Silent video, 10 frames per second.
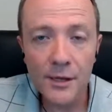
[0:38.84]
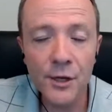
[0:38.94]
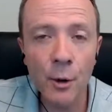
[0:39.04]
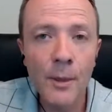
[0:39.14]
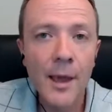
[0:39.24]

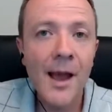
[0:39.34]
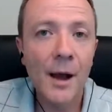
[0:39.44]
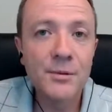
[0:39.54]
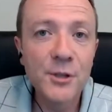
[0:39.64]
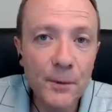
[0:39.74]
So
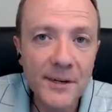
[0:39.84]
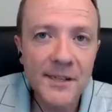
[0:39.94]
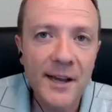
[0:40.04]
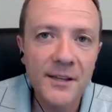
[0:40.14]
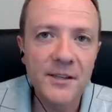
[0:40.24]
I'm super
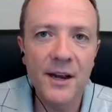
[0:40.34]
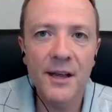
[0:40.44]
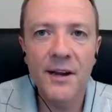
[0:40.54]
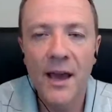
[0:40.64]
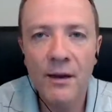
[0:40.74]
excited today
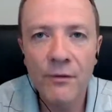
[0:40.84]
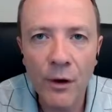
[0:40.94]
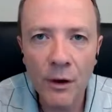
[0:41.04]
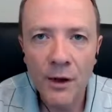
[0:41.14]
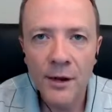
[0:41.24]
to have
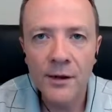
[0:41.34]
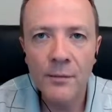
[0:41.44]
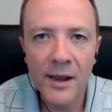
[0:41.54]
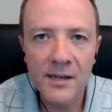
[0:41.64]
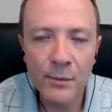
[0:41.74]
on
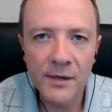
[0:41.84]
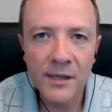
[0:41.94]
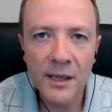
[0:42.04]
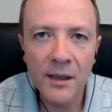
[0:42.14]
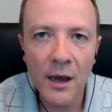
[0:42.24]

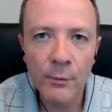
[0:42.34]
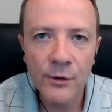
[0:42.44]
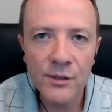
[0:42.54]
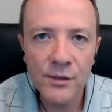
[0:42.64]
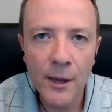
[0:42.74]
Maximizing
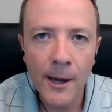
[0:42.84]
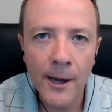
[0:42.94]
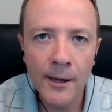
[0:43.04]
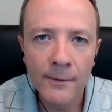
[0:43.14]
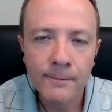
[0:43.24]
E-commerce
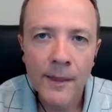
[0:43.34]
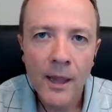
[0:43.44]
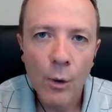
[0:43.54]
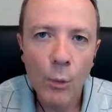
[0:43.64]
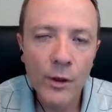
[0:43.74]
uh,
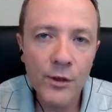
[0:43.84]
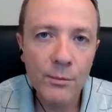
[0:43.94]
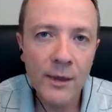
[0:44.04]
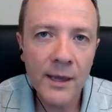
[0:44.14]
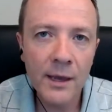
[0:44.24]
with
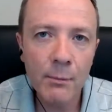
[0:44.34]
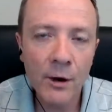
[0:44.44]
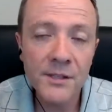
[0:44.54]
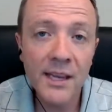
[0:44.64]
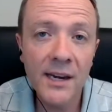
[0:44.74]
me
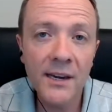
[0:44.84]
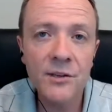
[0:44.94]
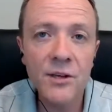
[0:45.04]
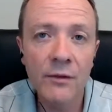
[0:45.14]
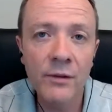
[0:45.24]
Martina
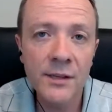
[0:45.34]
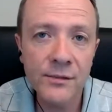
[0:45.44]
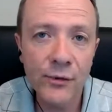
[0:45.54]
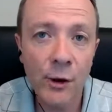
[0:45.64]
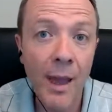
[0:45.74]

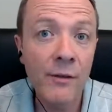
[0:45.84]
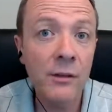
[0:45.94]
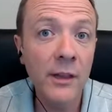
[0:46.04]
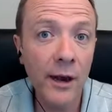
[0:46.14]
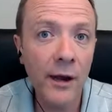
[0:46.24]
Chavez from
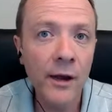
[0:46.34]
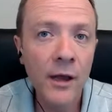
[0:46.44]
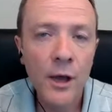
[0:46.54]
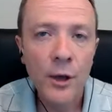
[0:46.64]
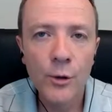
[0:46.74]
Avalara,
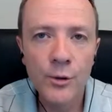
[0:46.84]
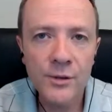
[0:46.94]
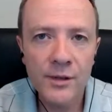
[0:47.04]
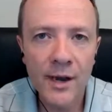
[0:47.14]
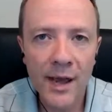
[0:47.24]

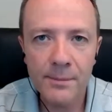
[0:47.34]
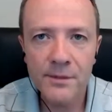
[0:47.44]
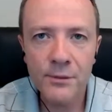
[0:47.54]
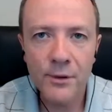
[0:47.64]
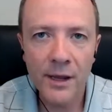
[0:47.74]
who's an
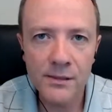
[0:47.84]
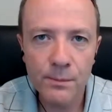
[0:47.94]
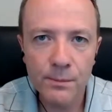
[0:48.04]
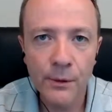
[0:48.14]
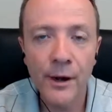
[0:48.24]
absolute
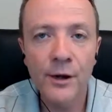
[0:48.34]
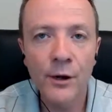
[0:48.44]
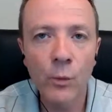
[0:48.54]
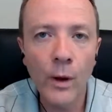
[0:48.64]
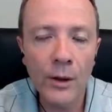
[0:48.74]
expert and a
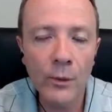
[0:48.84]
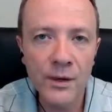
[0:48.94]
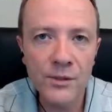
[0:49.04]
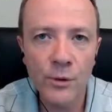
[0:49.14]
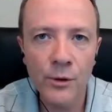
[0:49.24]
great
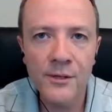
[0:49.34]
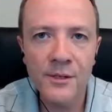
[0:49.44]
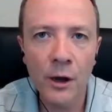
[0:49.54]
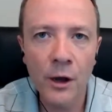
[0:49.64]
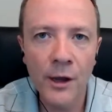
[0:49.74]
resource
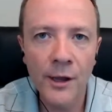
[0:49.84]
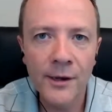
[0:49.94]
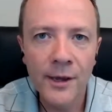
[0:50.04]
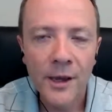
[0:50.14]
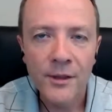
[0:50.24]

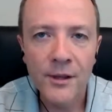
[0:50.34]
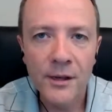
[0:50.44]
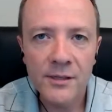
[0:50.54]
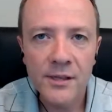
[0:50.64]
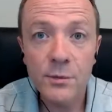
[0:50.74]
on
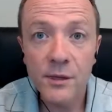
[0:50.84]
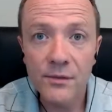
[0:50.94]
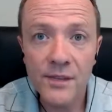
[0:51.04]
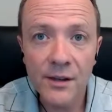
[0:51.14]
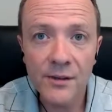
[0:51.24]
the subject
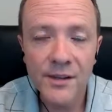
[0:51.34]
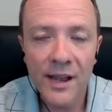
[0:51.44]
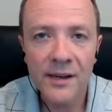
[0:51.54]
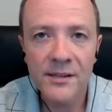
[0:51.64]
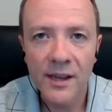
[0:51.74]
of sales
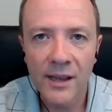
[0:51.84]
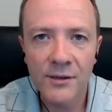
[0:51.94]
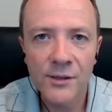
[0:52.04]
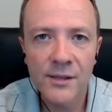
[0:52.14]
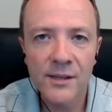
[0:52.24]
tax.
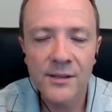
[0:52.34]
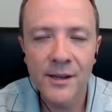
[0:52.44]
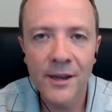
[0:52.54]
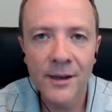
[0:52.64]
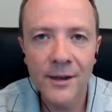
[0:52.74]
And just as
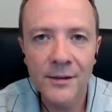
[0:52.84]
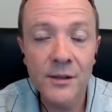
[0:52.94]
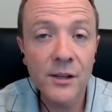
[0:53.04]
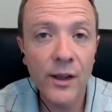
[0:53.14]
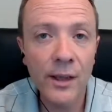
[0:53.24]
a uh,
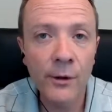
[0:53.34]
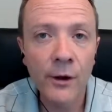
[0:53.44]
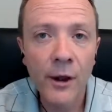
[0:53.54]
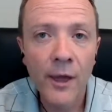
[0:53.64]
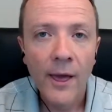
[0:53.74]

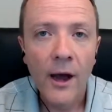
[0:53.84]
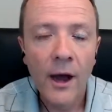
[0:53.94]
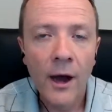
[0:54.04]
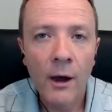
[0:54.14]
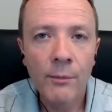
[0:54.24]
disclaimer,
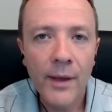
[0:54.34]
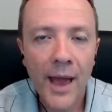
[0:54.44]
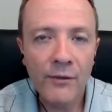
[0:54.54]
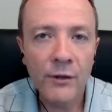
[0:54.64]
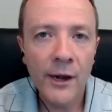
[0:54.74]
um,
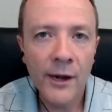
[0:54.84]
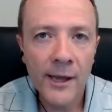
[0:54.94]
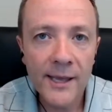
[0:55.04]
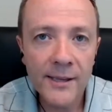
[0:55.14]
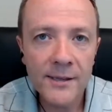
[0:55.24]
Avalara
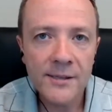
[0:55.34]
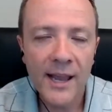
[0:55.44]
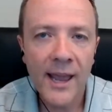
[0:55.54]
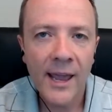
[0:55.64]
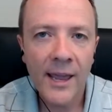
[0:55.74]
is
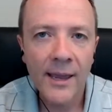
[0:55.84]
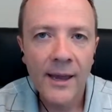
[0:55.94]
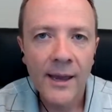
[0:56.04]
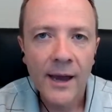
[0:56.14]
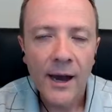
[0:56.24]
a
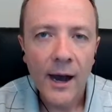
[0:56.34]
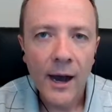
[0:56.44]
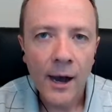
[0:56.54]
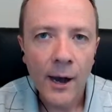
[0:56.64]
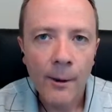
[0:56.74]

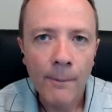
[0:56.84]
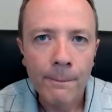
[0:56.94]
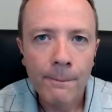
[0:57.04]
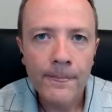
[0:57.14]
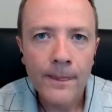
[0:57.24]
um,
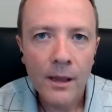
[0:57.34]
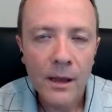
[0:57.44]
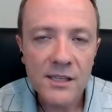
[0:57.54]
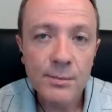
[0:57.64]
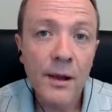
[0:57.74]

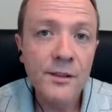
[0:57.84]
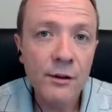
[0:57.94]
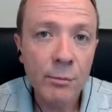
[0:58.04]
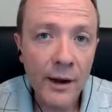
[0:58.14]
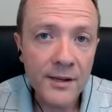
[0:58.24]
a sponsor
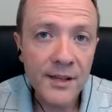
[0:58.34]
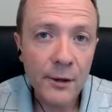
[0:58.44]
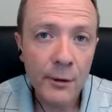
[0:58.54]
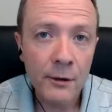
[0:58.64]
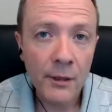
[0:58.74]
of Brand
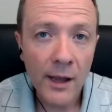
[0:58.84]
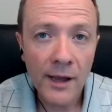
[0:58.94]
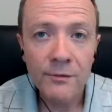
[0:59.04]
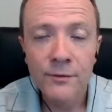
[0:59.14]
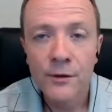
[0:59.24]
Accelerator
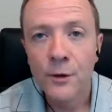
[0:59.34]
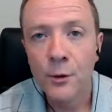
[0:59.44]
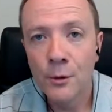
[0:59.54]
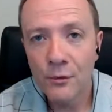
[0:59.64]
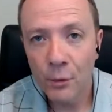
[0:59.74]
Live,
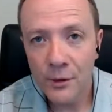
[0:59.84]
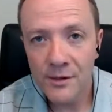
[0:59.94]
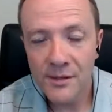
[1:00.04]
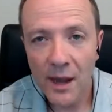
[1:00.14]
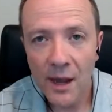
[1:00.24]
who, of
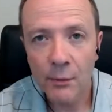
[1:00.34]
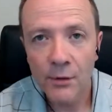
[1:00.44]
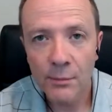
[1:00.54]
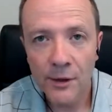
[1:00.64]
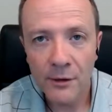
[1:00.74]
course, I,
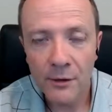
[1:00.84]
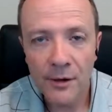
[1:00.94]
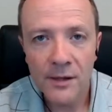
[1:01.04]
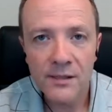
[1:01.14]
with my good buddy